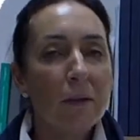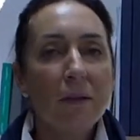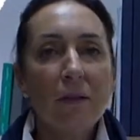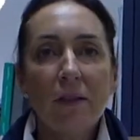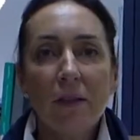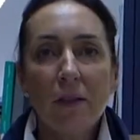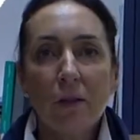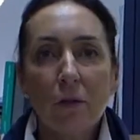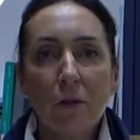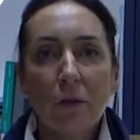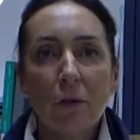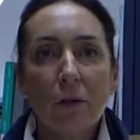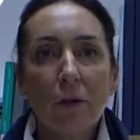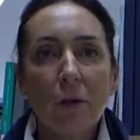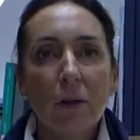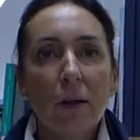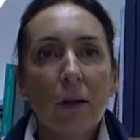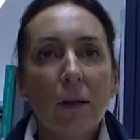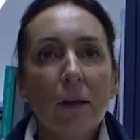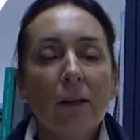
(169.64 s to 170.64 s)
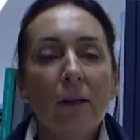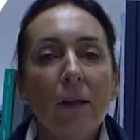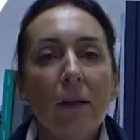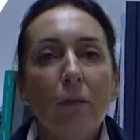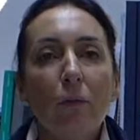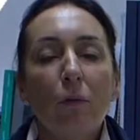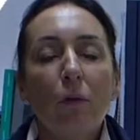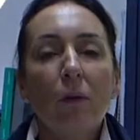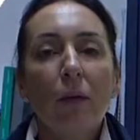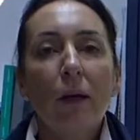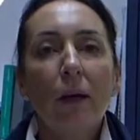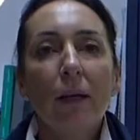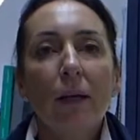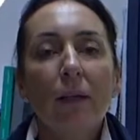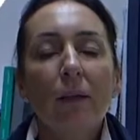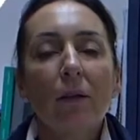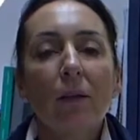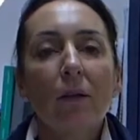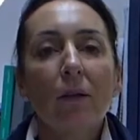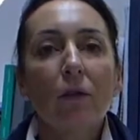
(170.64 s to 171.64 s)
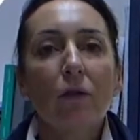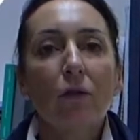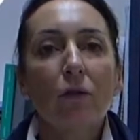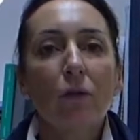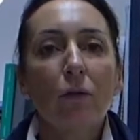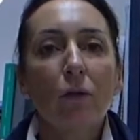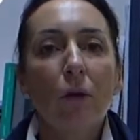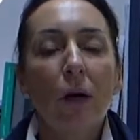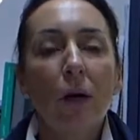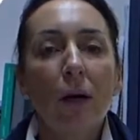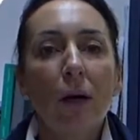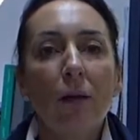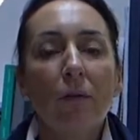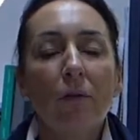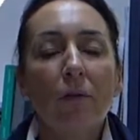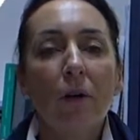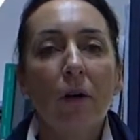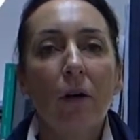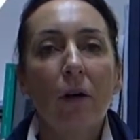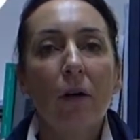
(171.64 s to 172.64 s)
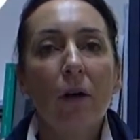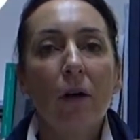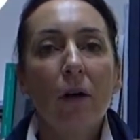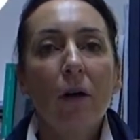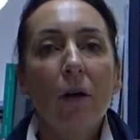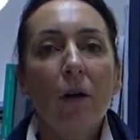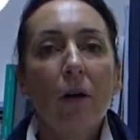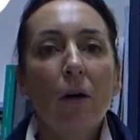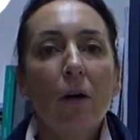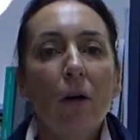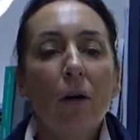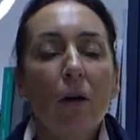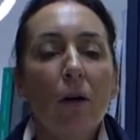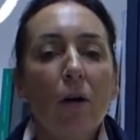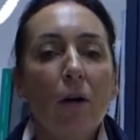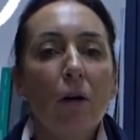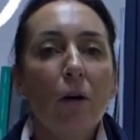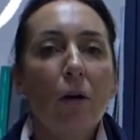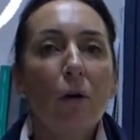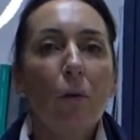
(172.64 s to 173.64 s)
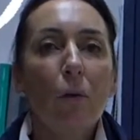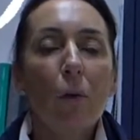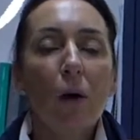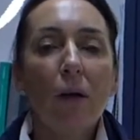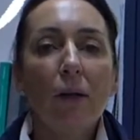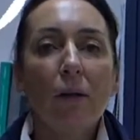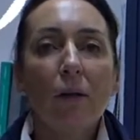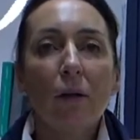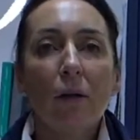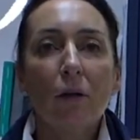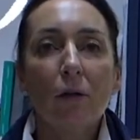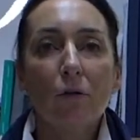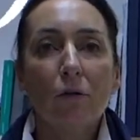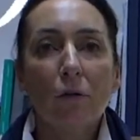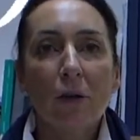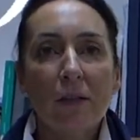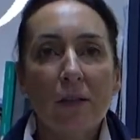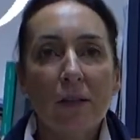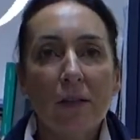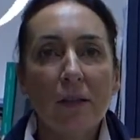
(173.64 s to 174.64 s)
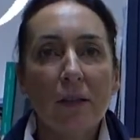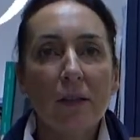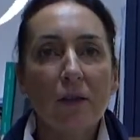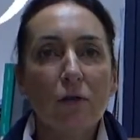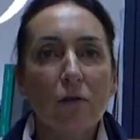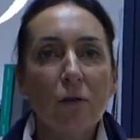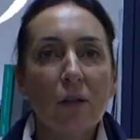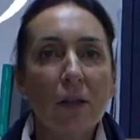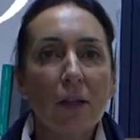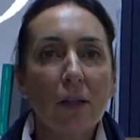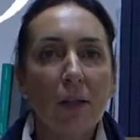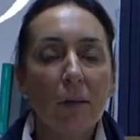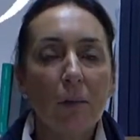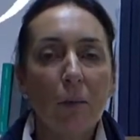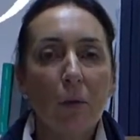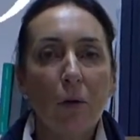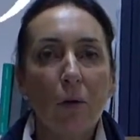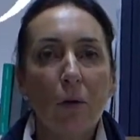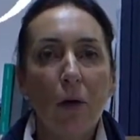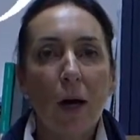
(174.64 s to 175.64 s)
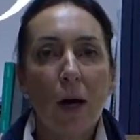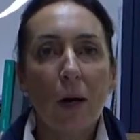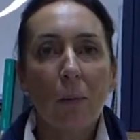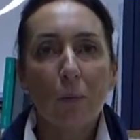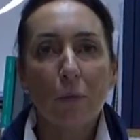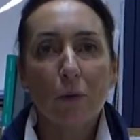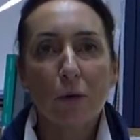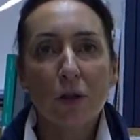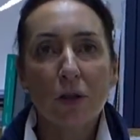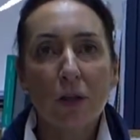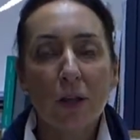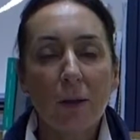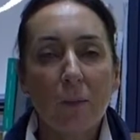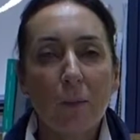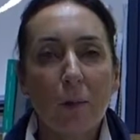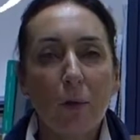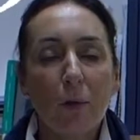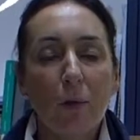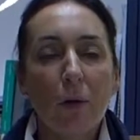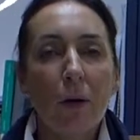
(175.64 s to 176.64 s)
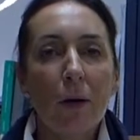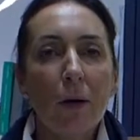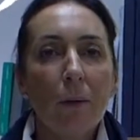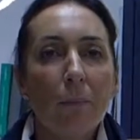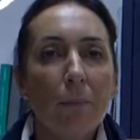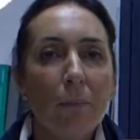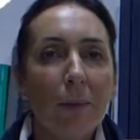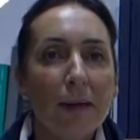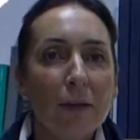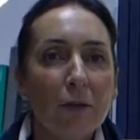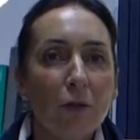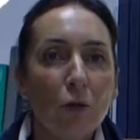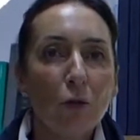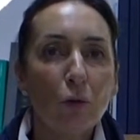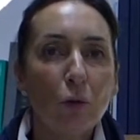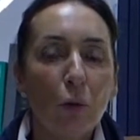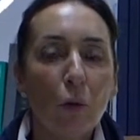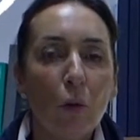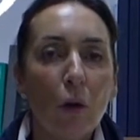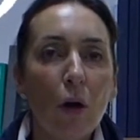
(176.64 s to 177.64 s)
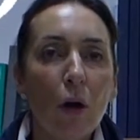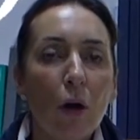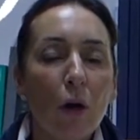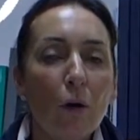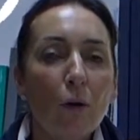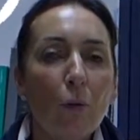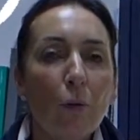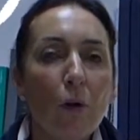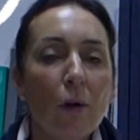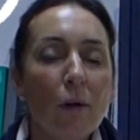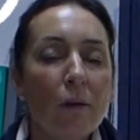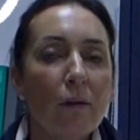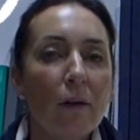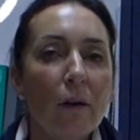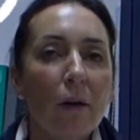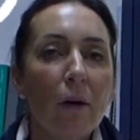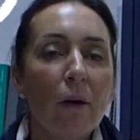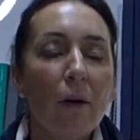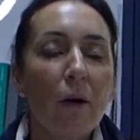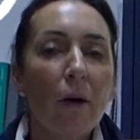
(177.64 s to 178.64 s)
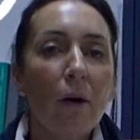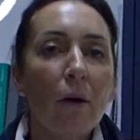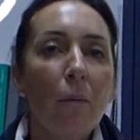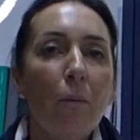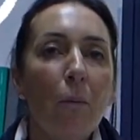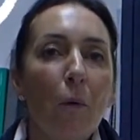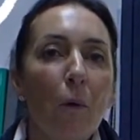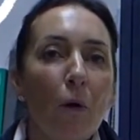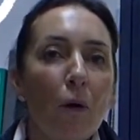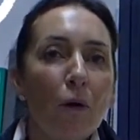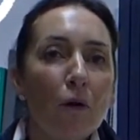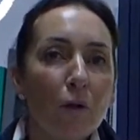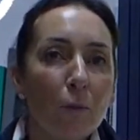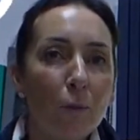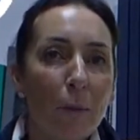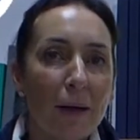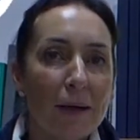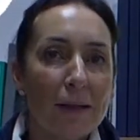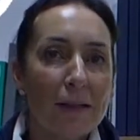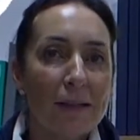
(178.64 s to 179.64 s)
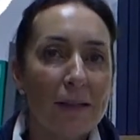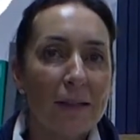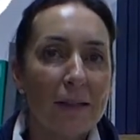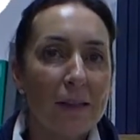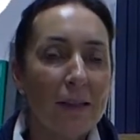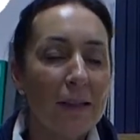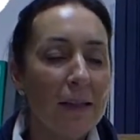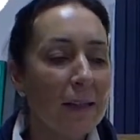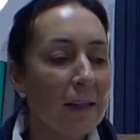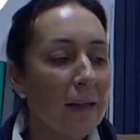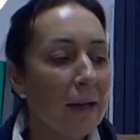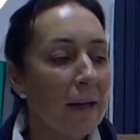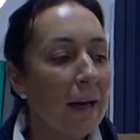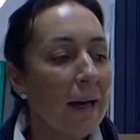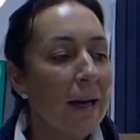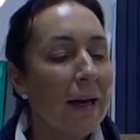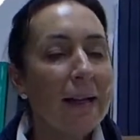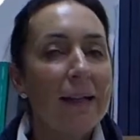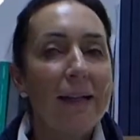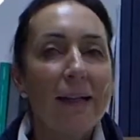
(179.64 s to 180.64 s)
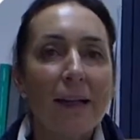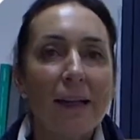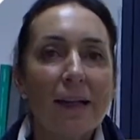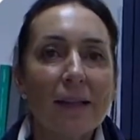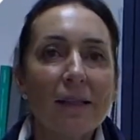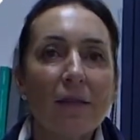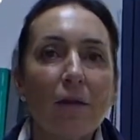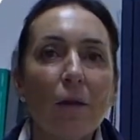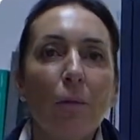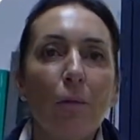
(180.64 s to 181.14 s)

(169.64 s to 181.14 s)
dinner, they will like to have a wine ready, drinkable, approachable, mature, with more spicy and less